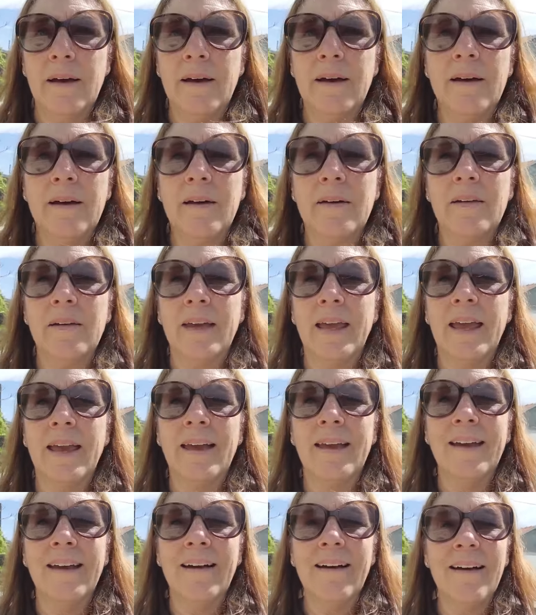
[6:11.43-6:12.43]

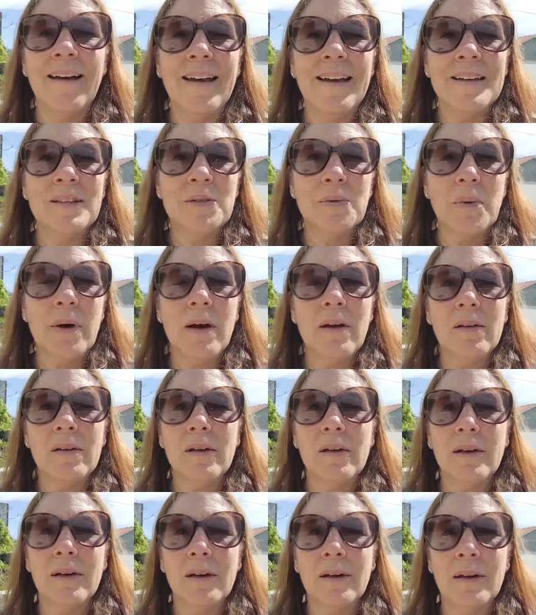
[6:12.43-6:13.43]
Okay guys, well
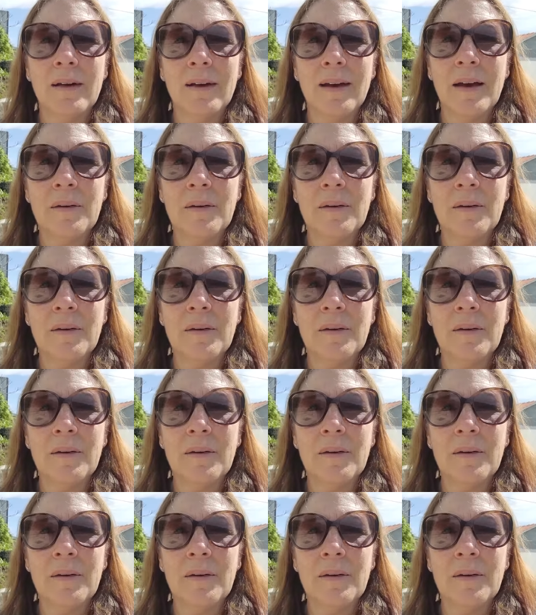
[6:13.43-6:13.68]
uh,